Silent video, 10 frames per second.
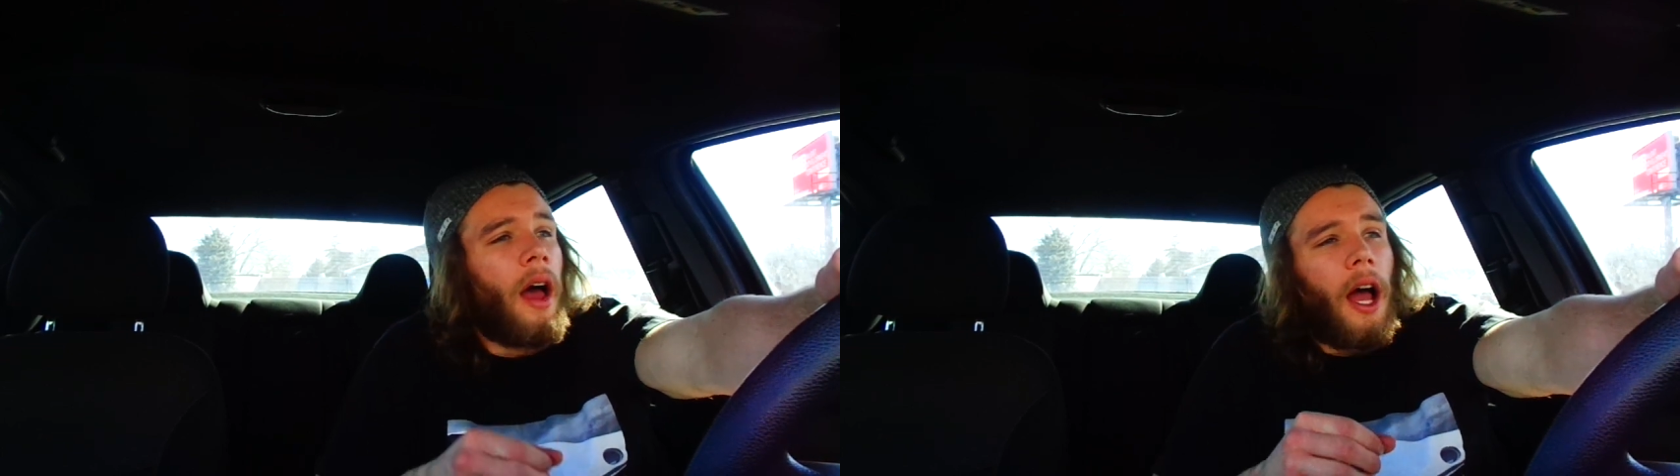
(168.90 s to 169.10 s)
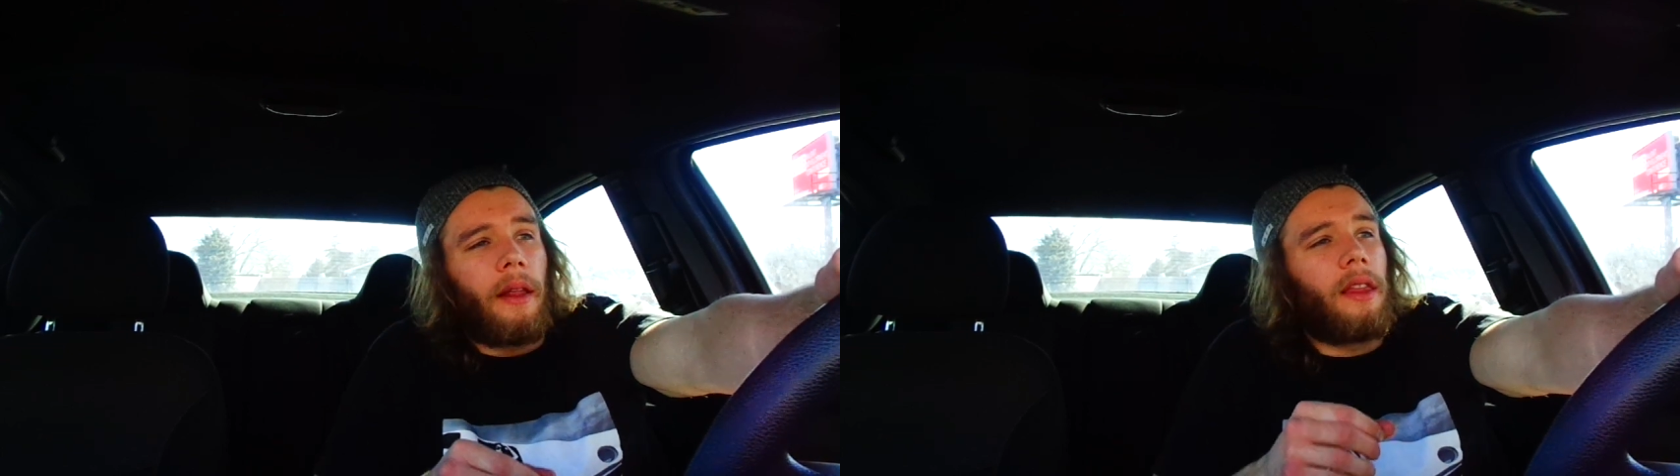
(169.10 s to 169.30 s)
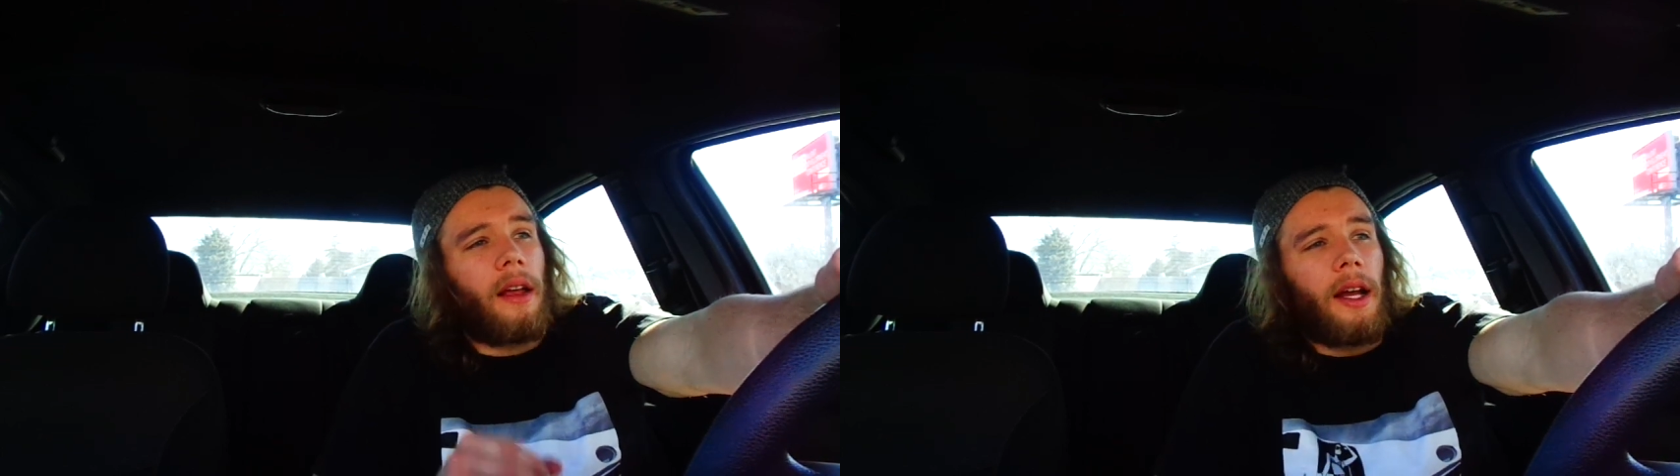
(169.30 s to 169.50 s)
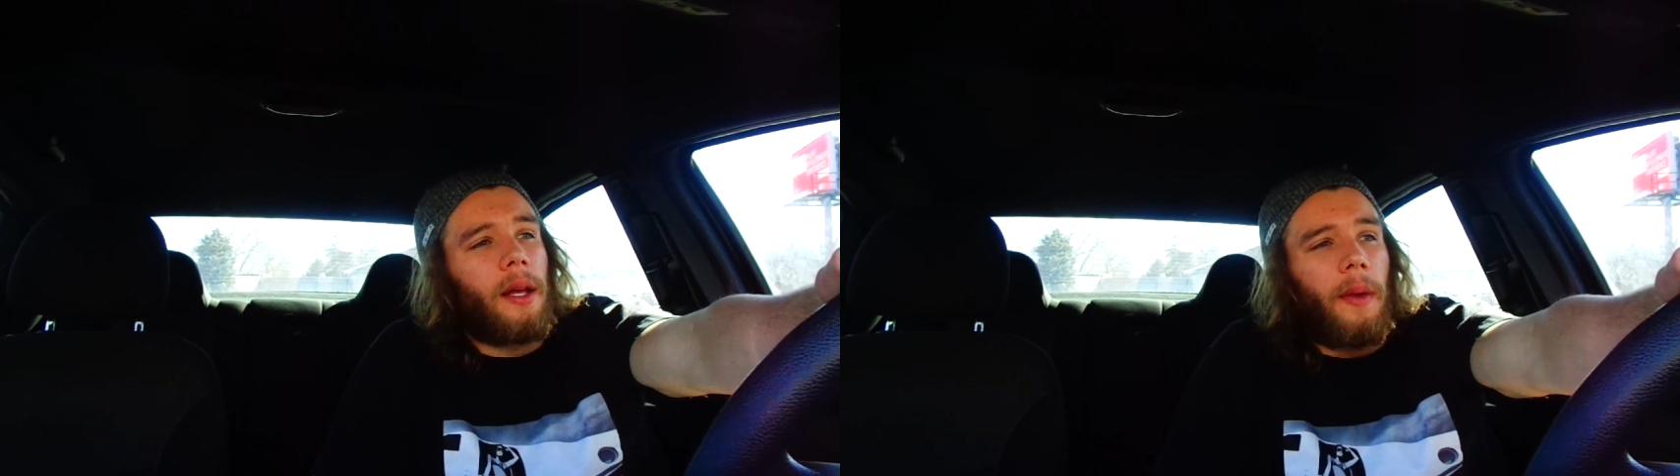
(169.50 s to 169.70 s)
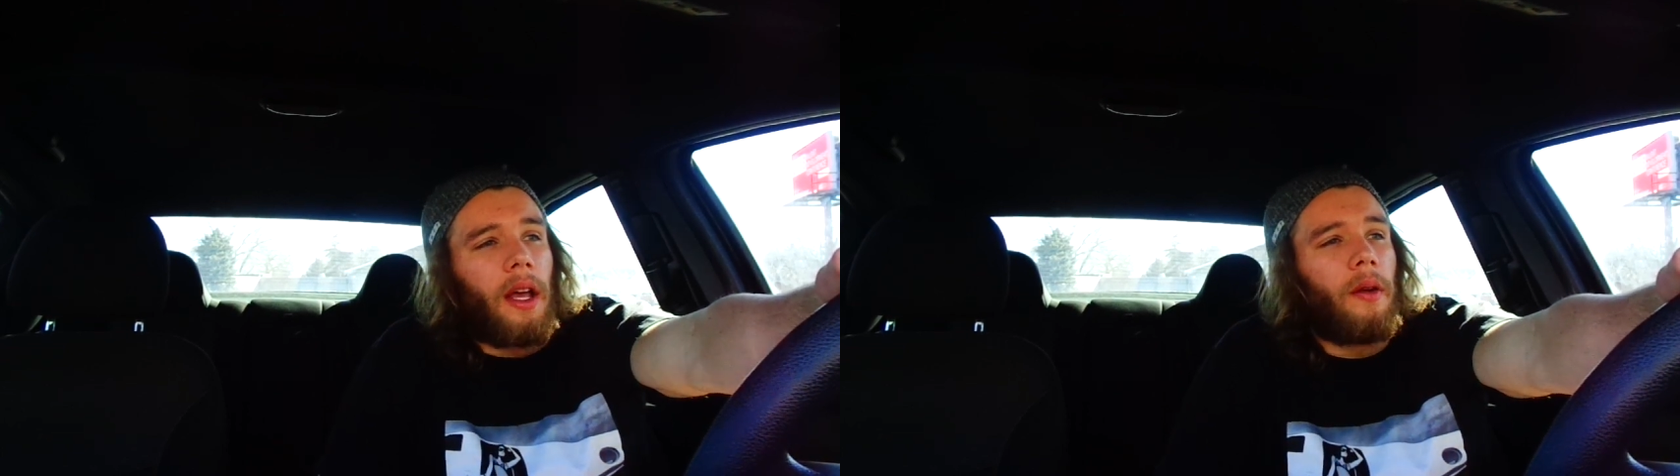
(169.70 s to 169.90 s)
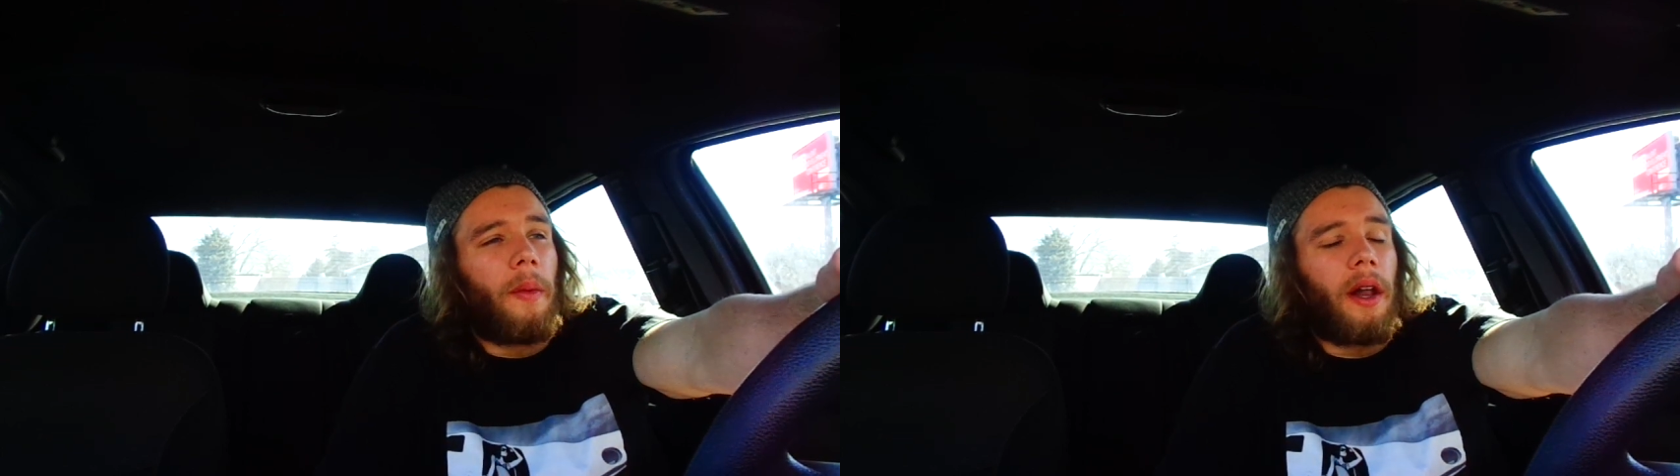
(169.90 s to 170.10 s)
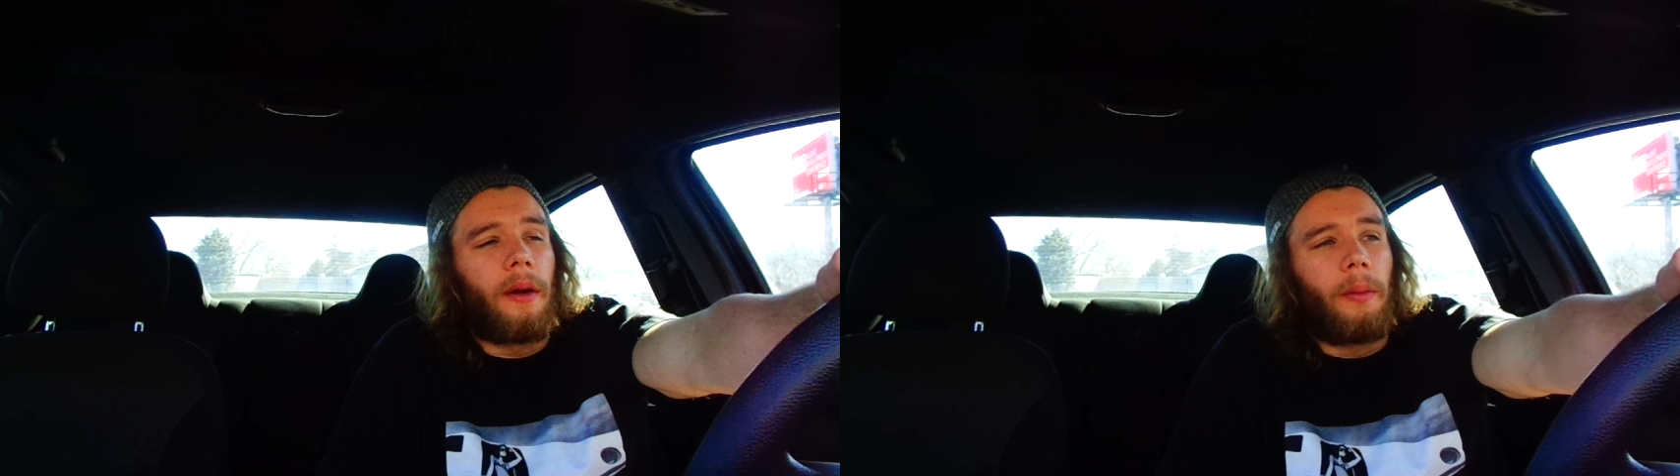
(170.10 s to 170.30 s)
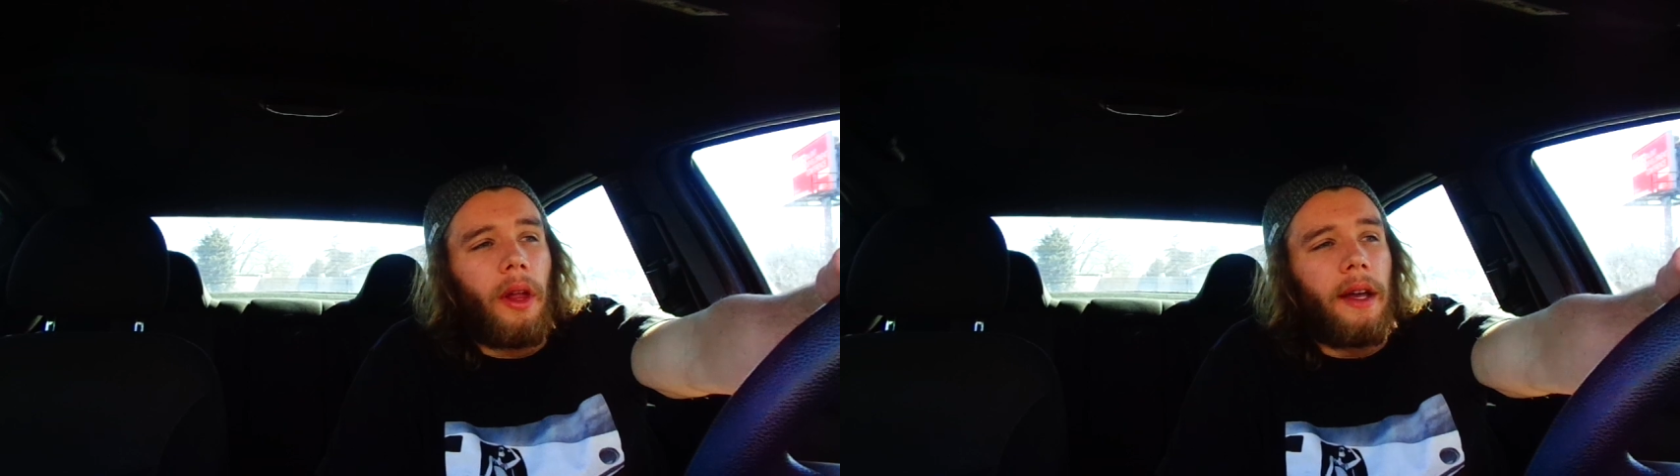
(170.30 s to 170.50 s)
I think I can make it a
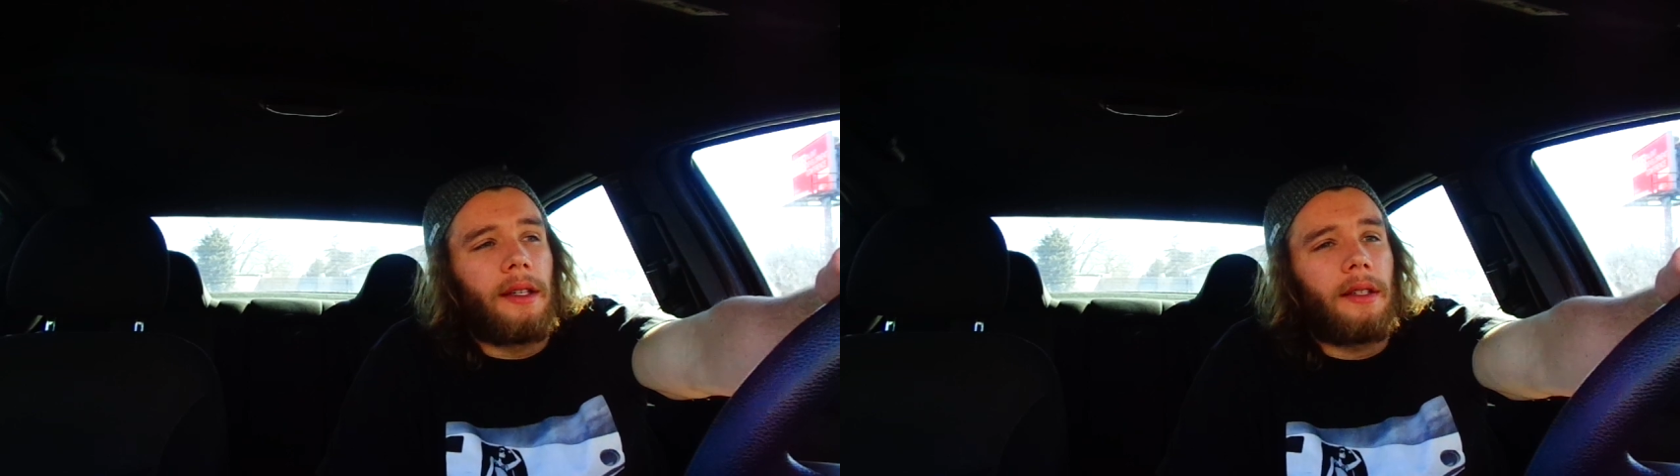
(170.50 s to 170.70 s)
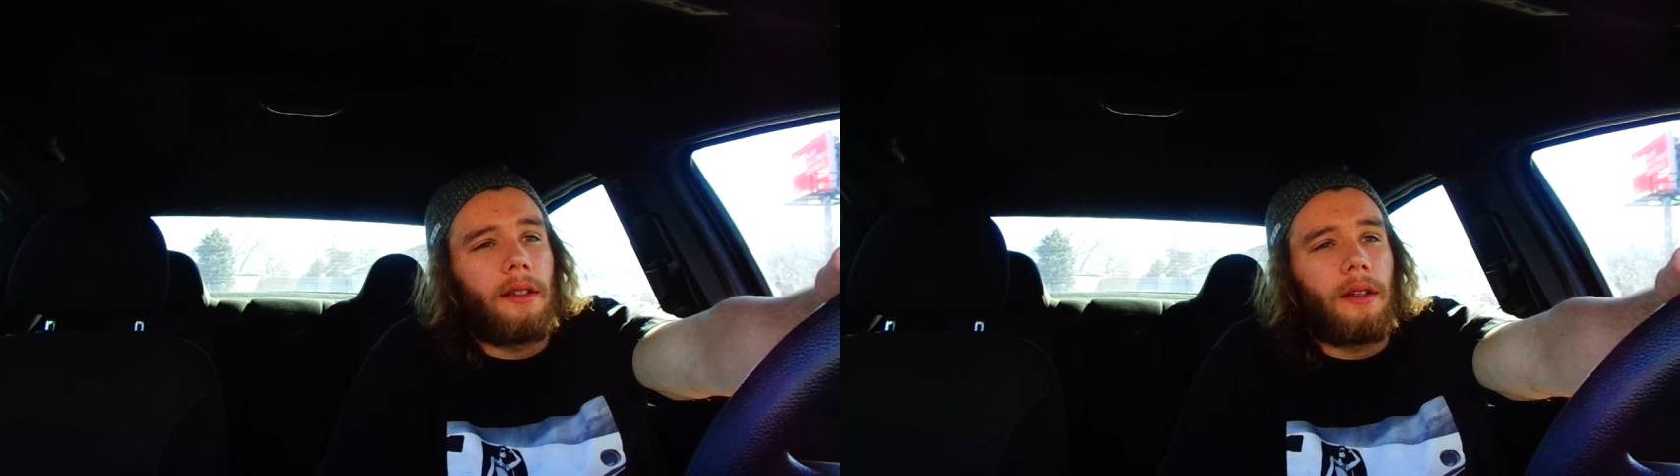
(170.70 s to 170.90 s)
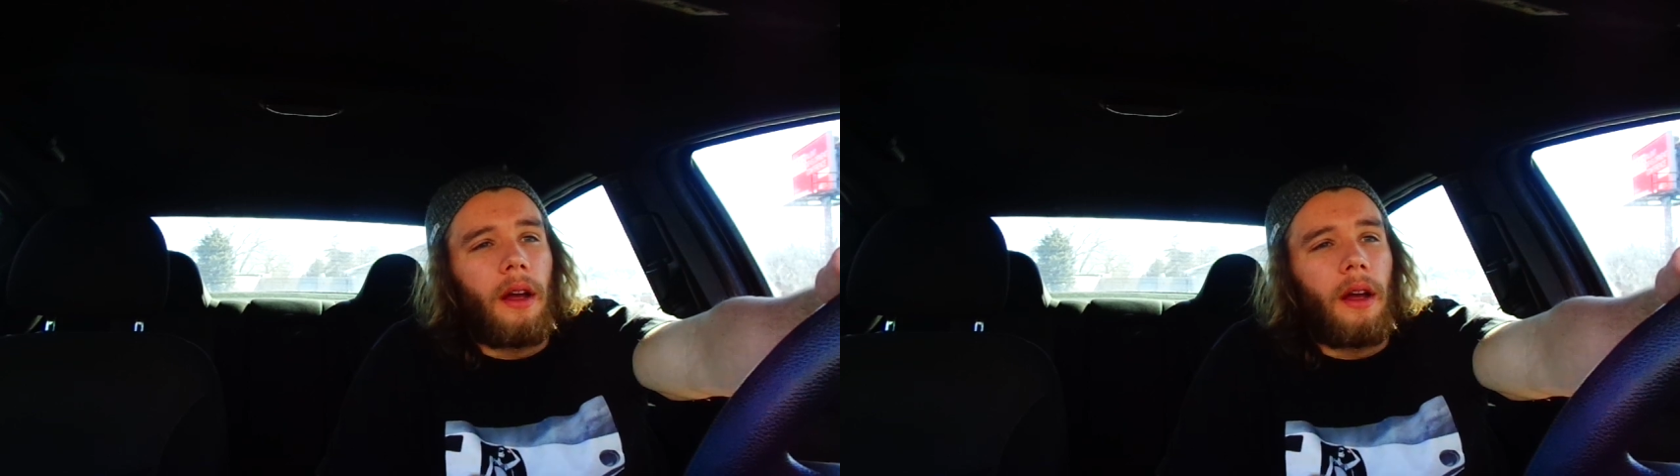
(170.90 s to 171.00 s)
better place,